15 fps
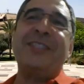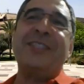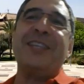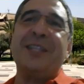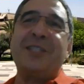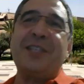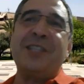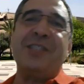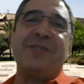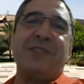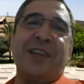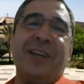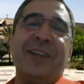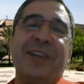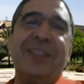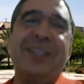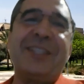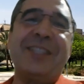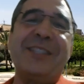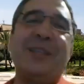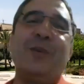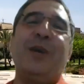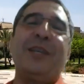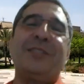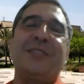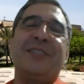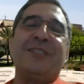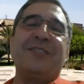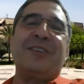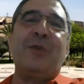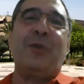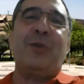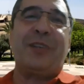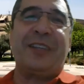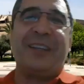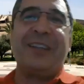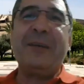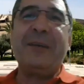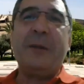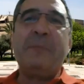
it's, it's Israel. This is the way it's working.